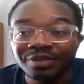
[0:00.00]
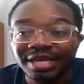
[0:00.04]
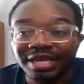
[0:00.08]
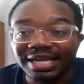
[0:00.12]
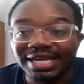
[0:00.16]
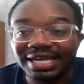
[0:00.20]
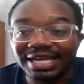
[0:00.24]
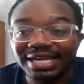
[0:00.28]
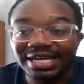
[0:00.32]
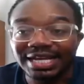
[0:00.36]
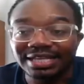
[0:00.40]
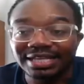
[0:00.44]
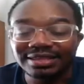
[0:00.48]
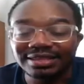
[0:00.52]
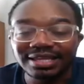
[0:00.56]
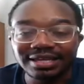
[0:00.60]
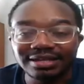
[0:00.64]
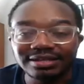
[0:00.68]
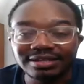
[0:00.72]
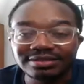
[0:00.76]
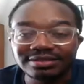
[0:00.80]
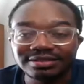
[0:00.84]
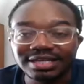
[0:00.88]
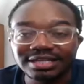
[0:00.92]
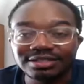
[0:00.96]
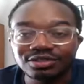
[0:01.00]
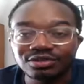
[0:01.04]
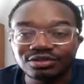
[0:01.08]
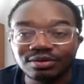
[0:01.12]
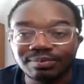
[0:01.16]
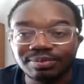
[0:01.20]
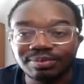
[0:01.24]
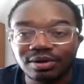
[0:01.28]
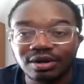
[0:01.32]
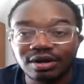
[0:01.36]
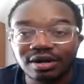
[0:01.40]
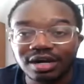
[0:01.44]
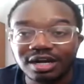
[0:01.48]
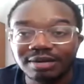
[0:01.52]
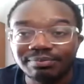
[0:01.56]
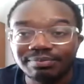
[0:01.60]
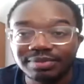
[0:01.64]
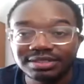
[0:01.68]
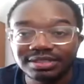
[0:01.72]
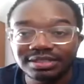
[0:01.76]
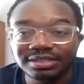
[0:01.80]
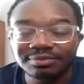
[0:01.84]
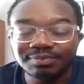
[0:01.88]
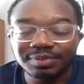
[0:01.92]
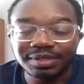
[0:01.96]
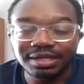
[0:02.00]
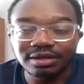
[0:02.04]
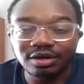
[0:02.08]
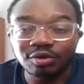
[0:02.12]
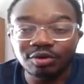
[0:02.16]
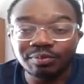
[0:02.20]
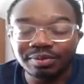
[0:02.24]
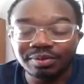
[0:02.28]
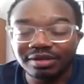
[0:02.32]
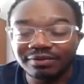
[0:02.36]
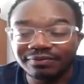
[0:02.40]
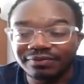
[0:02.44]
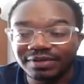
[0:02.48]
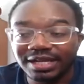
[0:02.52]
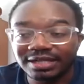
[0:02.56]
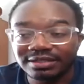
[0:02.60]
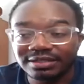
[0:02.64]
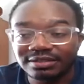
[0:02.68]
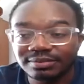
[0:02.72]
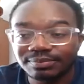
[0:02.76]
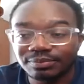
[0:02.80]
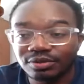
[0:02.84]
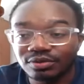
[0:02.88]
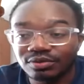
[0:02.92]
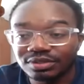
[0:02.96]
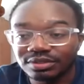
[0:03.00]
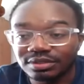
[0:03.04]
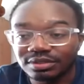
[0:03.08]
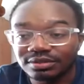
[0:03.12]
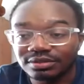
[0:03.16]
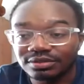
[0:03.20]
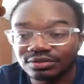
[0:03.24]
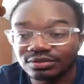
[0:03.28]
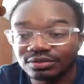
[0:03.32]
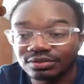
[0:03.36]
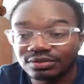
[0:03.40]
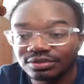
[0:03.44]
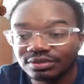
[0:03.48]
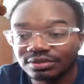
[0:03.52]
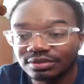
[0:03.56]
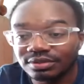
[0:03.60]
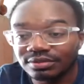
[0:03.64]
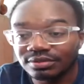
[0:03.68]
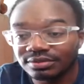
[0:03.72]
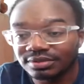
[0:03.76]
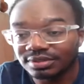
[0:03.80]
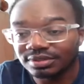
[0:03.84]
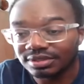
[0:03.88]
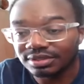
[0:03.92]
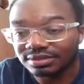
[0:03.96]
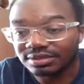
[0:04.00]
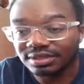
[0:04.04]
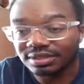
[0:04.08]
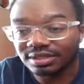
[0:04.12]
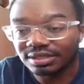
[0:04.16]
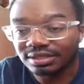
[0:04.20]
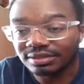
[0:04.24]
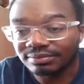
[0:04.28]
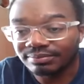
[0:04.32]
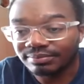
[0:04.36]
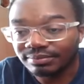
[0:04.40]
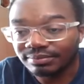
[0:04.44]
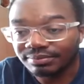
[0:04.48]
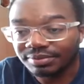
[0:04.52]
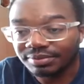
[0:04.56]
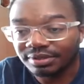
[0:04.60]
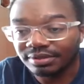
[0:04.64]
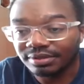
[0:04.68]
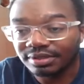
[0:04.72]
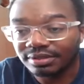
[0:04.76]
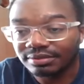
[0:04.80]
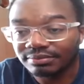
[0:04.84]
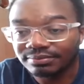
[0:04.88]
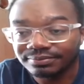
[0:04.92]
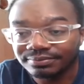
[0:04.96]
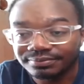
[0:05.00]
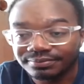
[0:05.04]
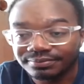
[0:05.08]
And I think it'll set you apart. But just being open and flexible with the tools you're using yep. is period.